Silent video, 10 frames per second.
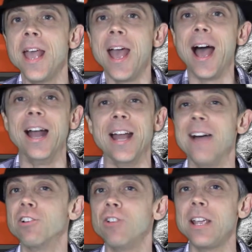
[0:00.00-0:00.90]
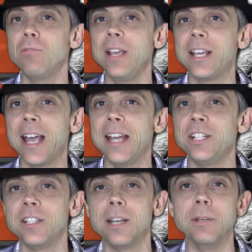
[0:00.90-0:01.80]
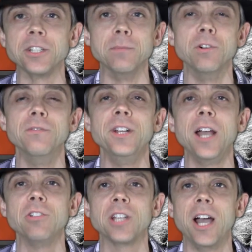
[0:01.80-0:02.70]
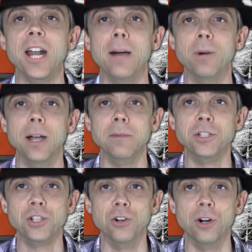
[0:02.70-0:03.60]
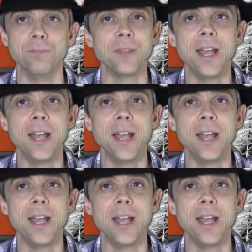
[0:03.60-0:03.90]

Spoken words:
And have a great weekend, there'll be some more videos going up I'm sure.